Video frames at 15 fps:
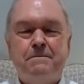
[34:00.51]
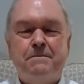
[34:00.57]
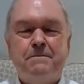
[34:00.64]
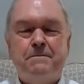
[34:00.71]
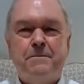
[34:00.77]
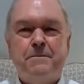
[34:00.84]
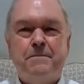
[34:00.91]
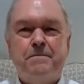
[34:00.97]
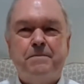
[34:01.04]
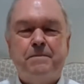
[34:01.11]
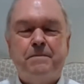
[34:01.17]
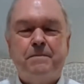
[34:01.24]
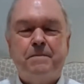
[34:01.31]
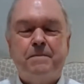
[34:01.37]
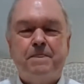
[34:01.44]

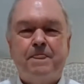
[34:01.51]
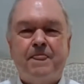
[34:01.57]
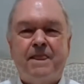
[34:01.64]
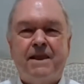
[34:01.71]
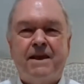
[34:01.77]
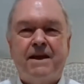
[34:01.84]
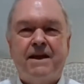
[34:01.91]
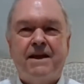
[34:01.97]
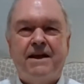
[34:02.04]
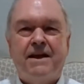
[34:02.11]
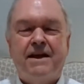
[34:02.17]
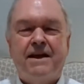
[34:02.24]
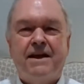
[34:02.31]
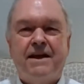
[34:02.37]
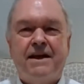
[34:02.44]

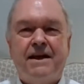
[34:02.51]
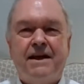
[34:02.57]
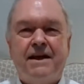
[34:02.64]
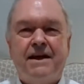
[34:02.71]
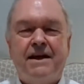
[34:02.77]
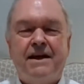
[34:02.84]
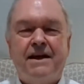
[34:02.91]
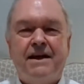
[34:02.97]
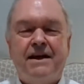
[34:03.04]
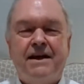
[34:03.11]
(no one is talking)